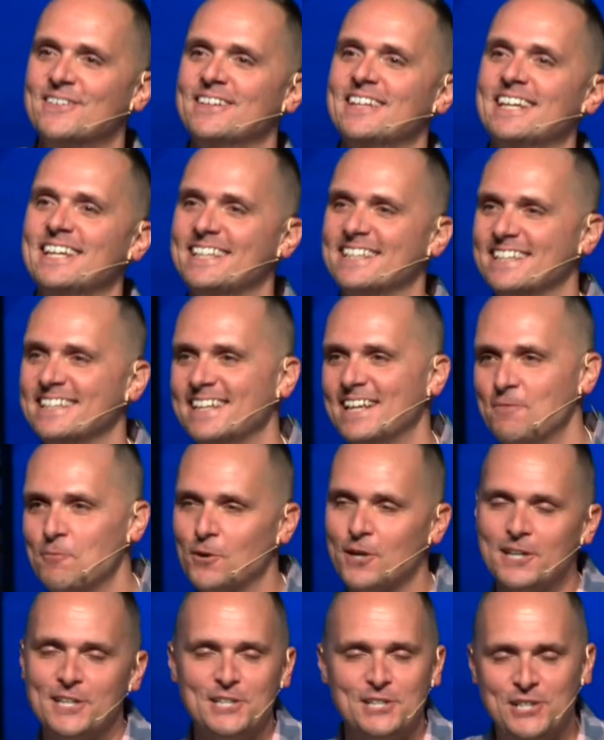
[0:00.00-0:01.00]
They're like, and we're
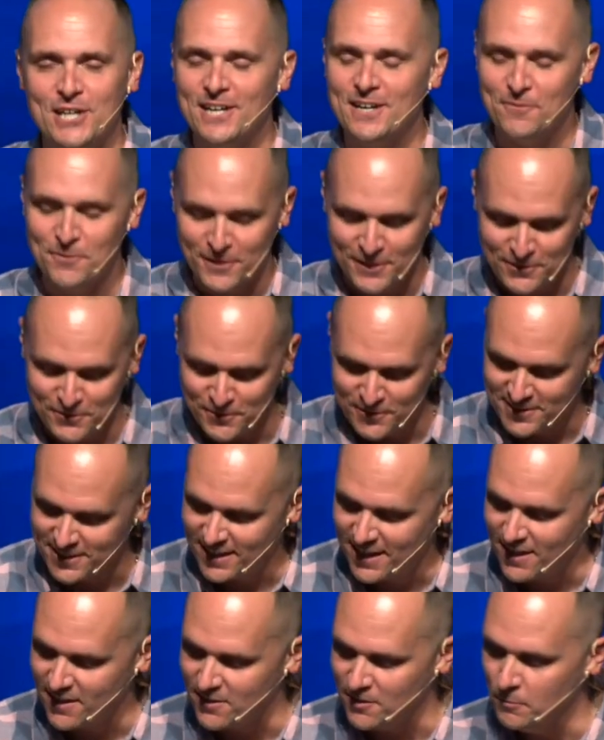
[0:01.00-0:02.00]
going to share. We're going to do it
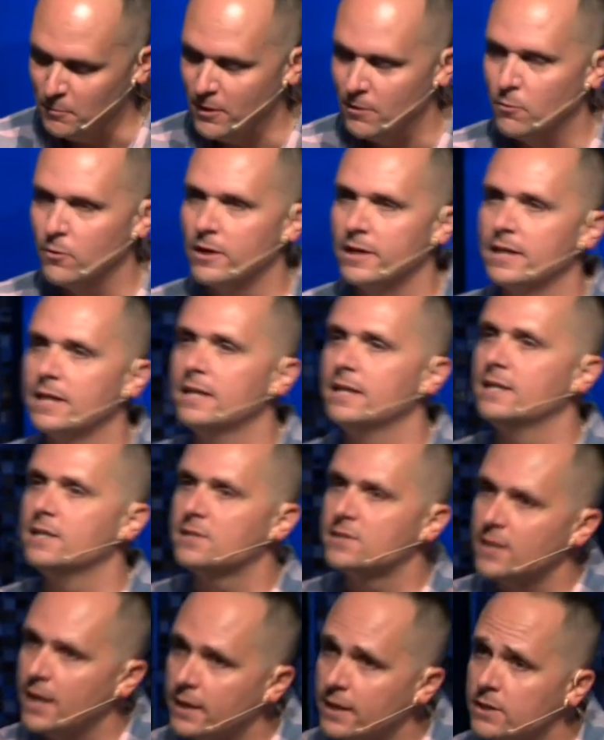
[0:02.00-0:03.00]
together. But we're going to get into
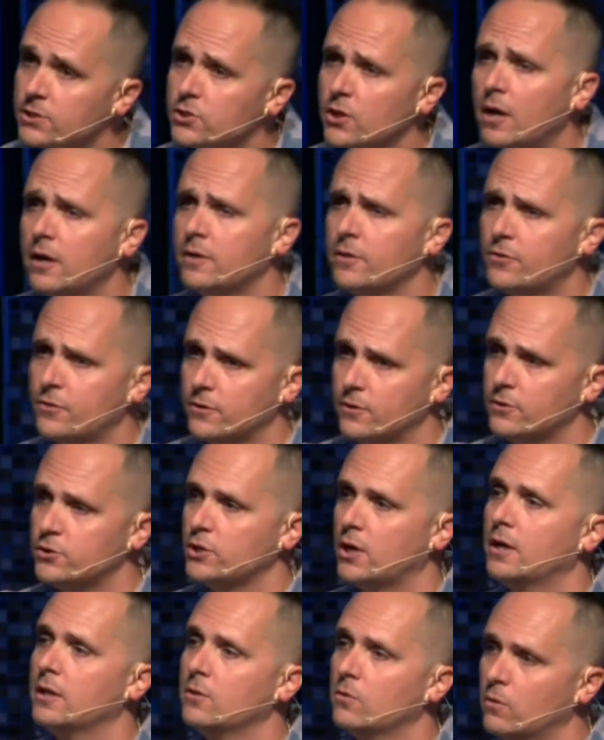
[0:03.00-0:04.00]
Second John and Third
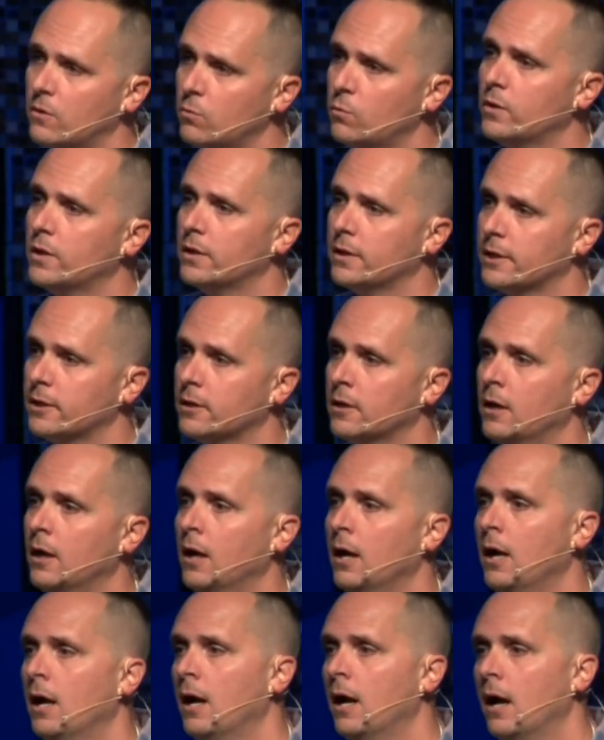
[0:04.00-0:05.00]
John, Lord willing.
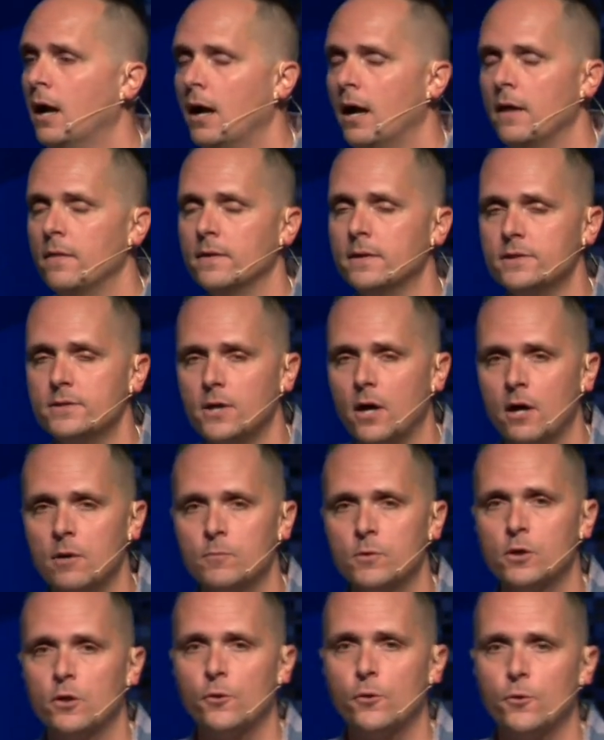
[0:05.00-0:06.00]
And then Don
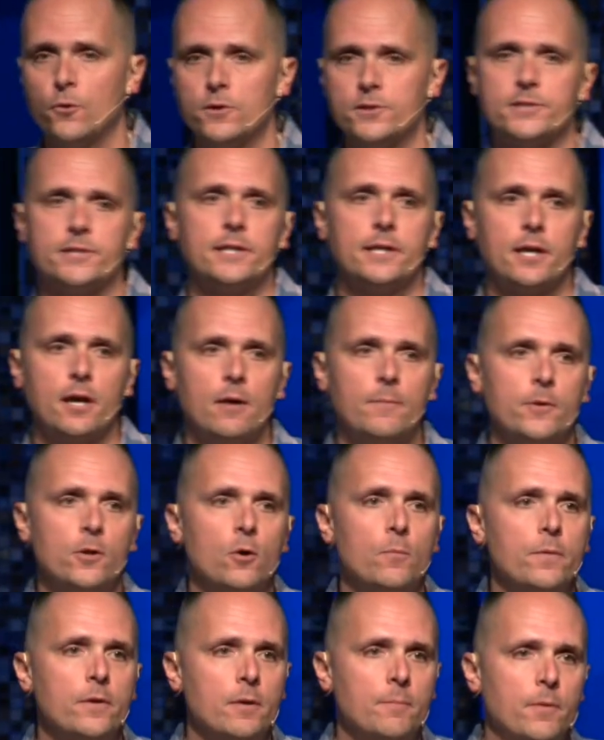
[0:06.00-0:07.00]
McClure is going to come and
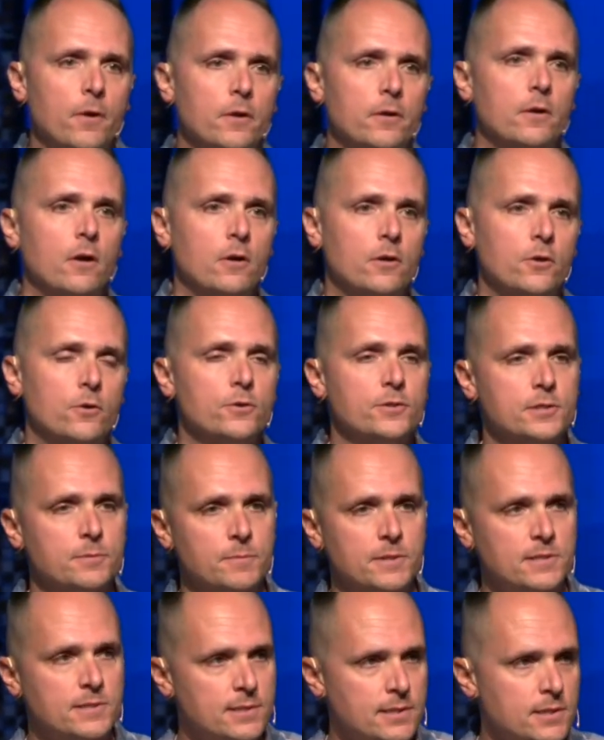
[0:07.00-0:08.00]
open up our, our
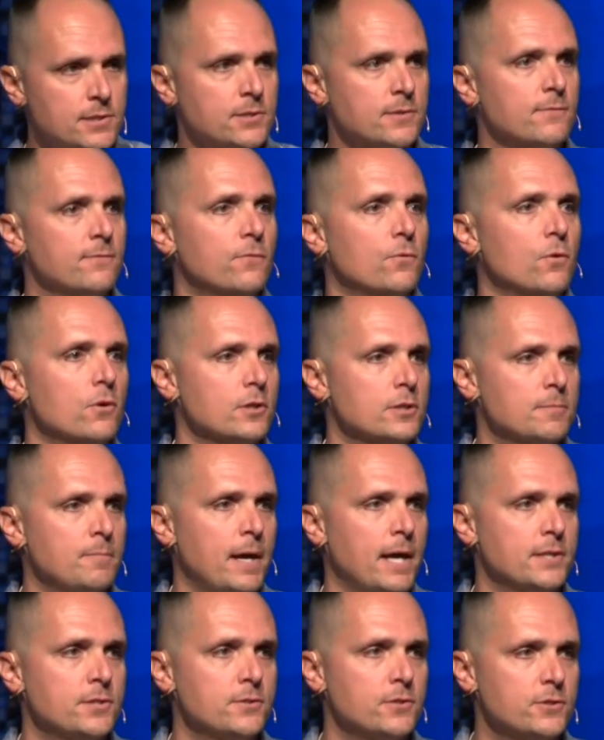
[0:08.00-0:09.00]
Christmas season for us.
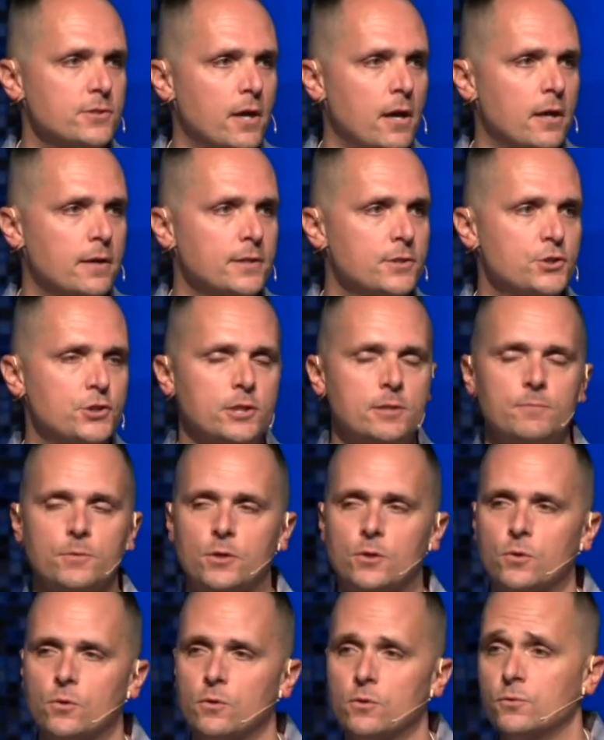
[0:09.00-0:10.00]
Pastor Don and Jean
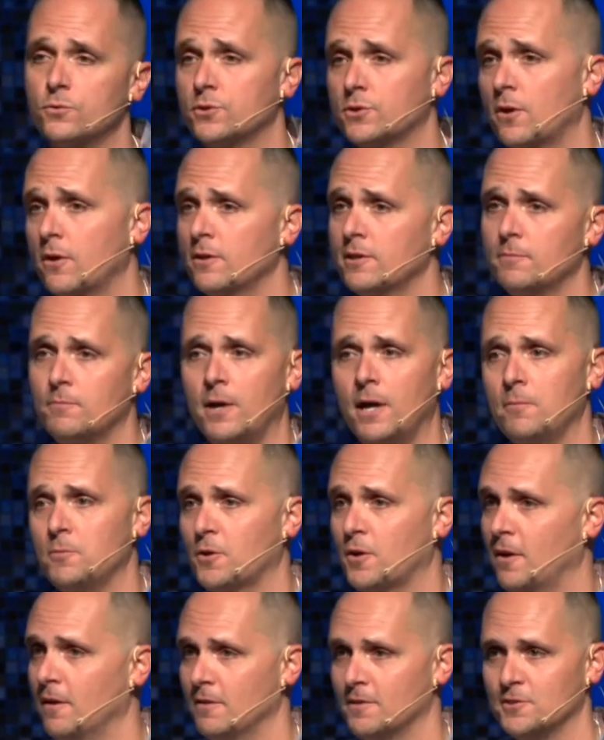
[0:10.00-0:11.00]
McClure, who started the Bible
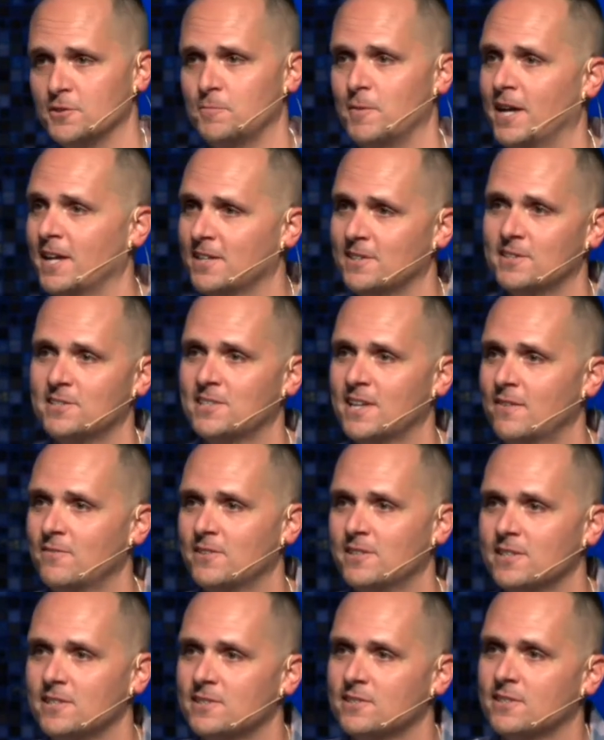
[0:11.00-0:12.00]
colleges back in the
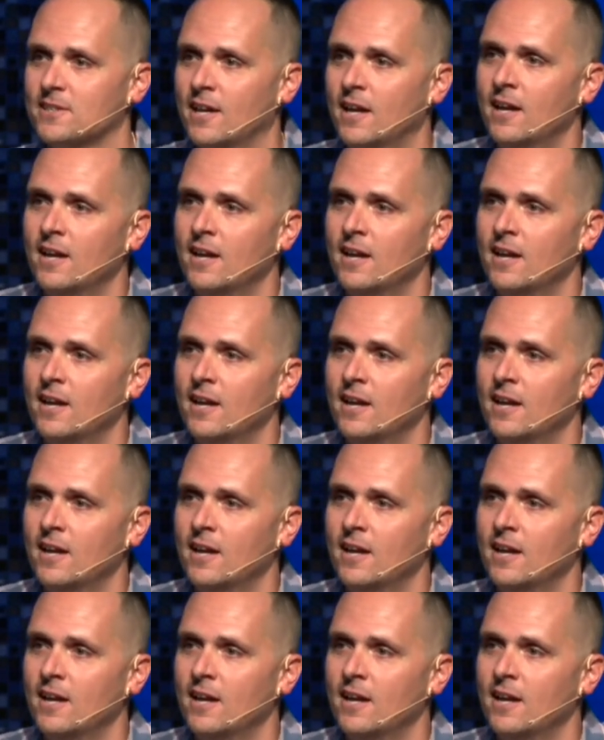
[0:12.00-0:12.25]
70s.